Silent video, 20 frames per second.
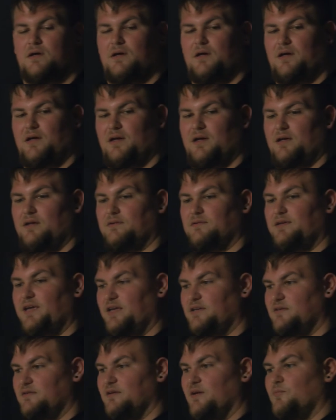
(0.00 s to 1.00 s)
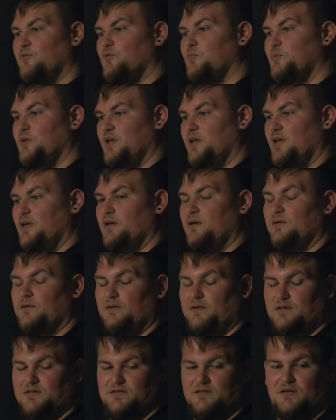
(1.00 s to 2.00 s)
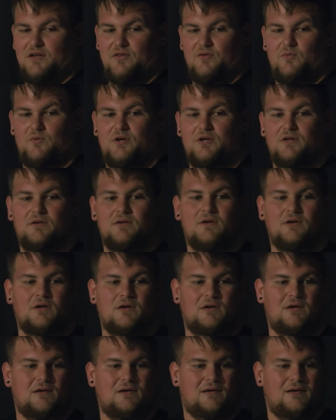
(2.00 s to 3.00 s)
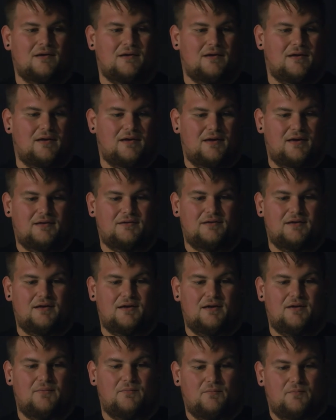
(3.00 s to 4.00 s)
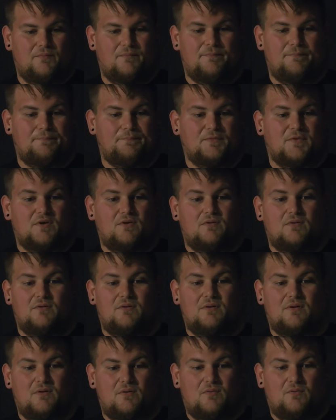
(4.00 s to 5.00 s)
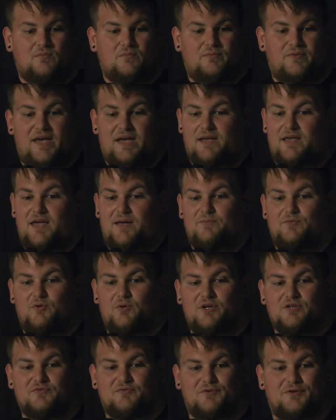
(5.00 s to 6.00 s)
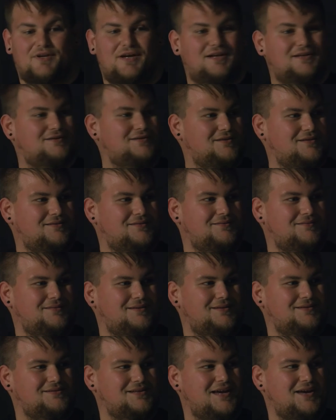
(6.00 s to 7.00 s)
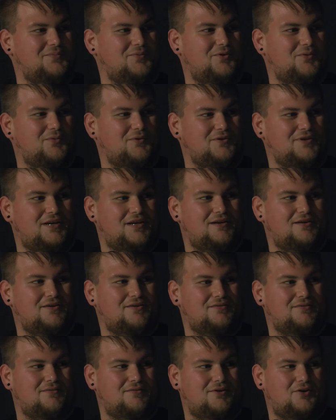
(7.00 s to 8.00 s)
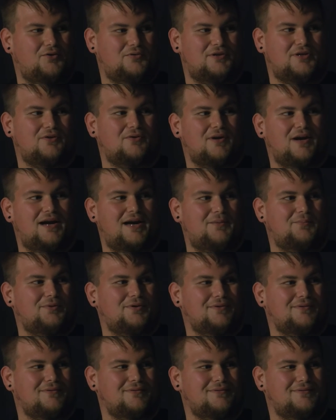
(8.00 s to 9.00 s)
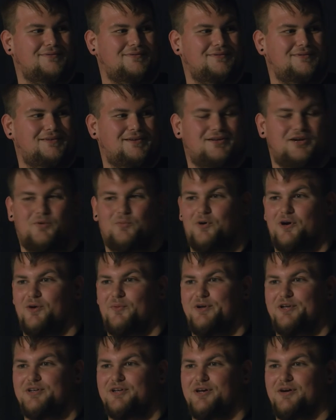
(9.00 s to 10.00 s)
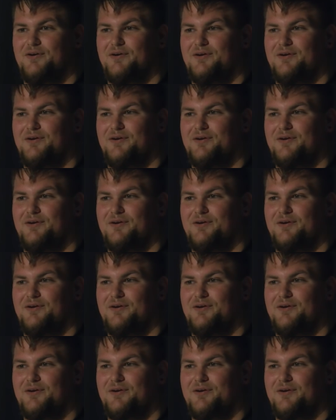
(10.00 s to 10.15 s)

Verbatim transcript: and KDWB is another one. And uh, they came to us for nights in, in Tampa, and we're like, holy crap. You yeah, know, we'll what do we do?